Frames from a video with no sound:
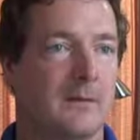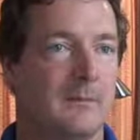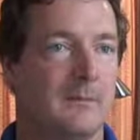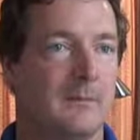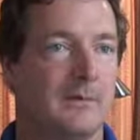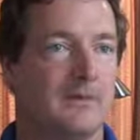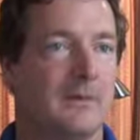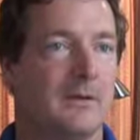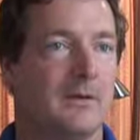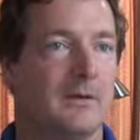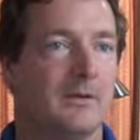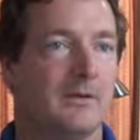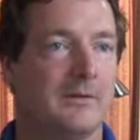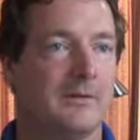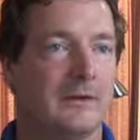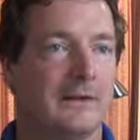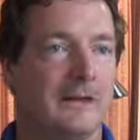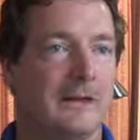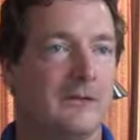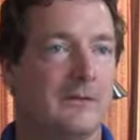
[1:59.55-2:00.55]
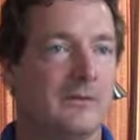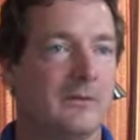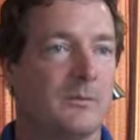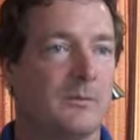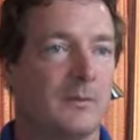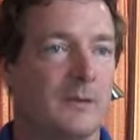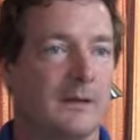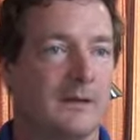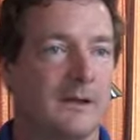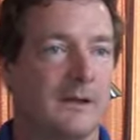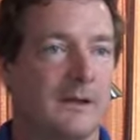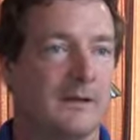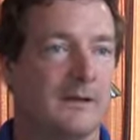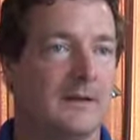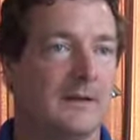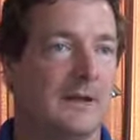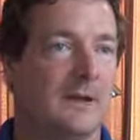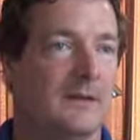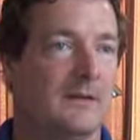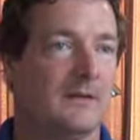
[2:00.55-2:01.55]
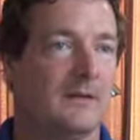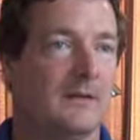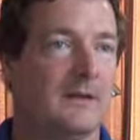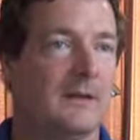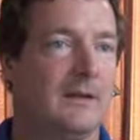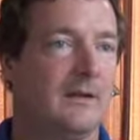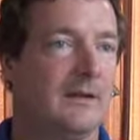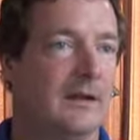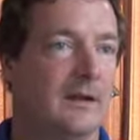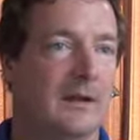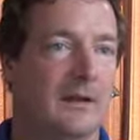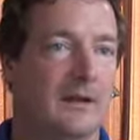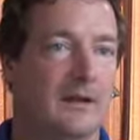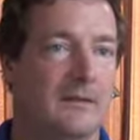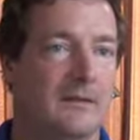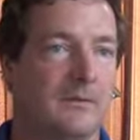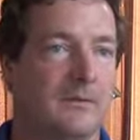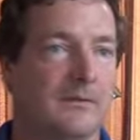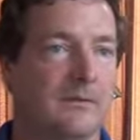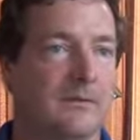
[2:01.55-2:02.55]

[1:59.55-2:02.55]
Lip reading: But you also can't just rely on that. You need to have